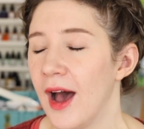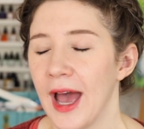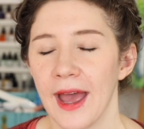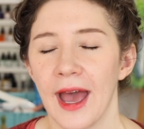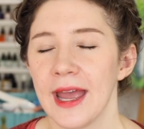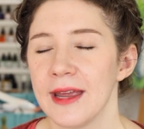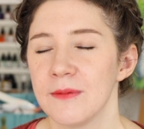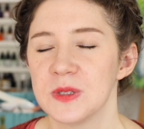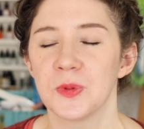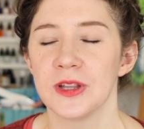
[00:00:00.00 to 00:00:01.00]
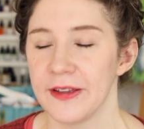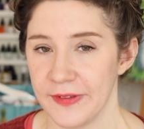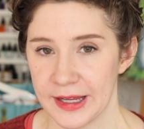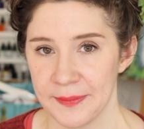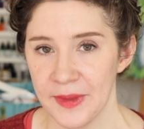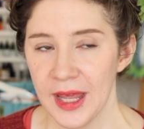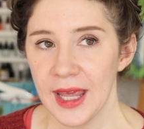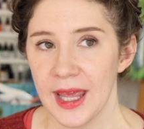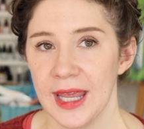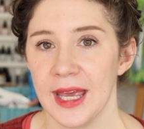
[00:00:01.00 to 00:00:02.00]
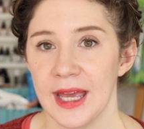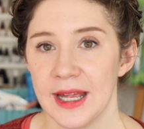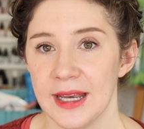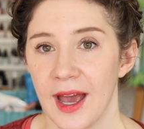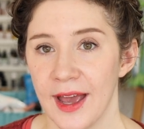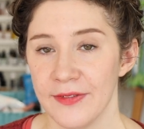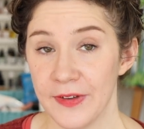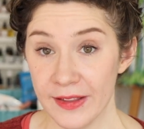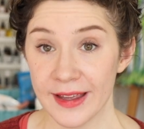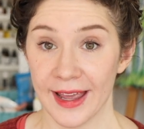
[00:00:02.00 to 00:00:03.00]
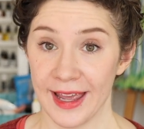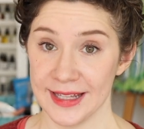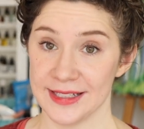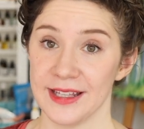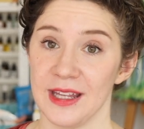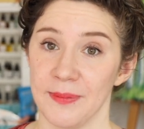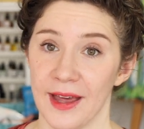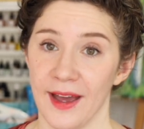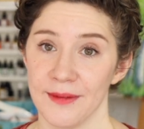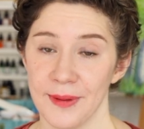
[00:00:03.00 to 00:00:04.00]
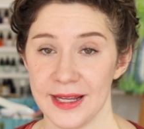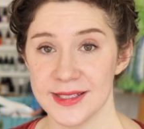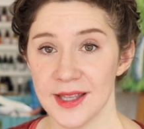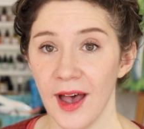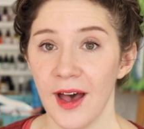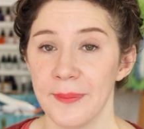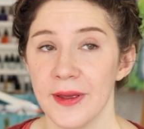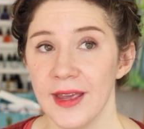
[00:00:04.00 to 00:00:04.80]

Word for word: I, I was prolific, and I felt like I had to keep that pace up.